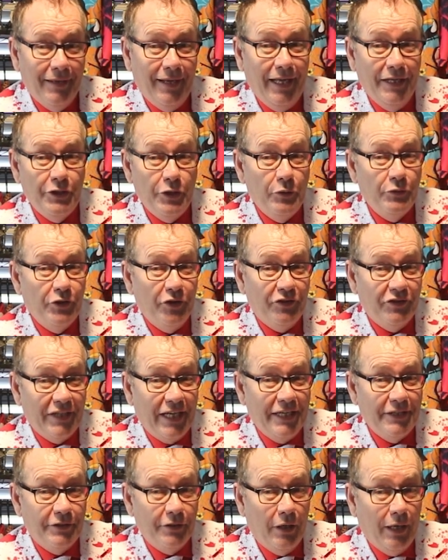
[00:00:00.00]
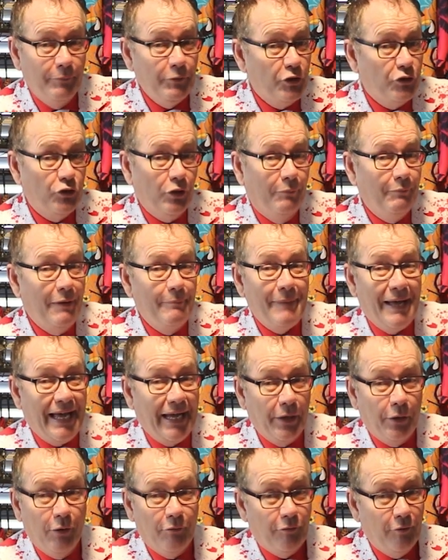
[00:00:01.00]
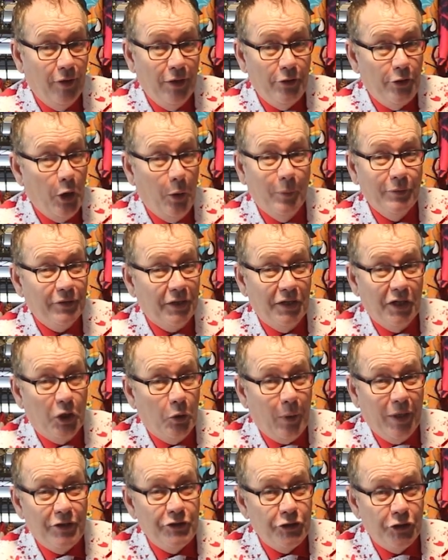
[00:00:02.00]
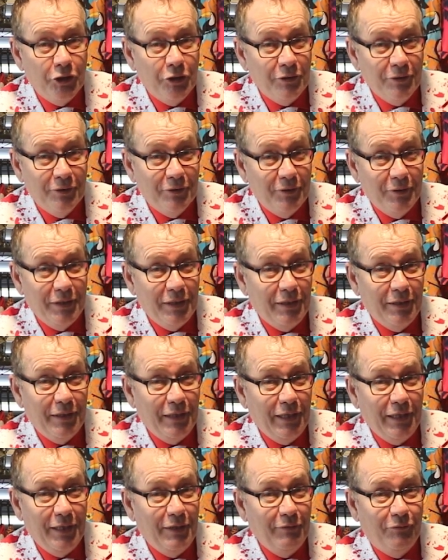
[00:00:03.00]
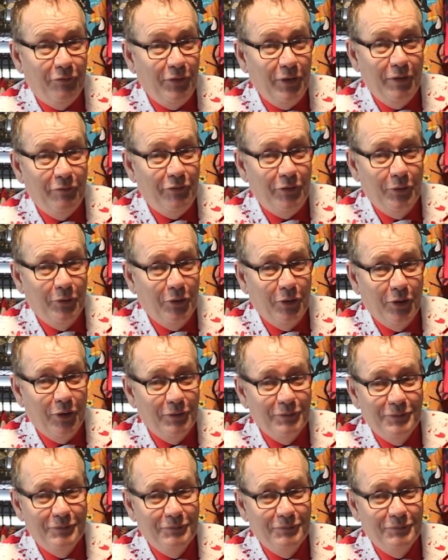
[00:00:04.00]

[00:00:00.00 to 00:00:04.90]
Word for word: and you just say to, I'm just dropping my bag off, no one's going to question if, if you're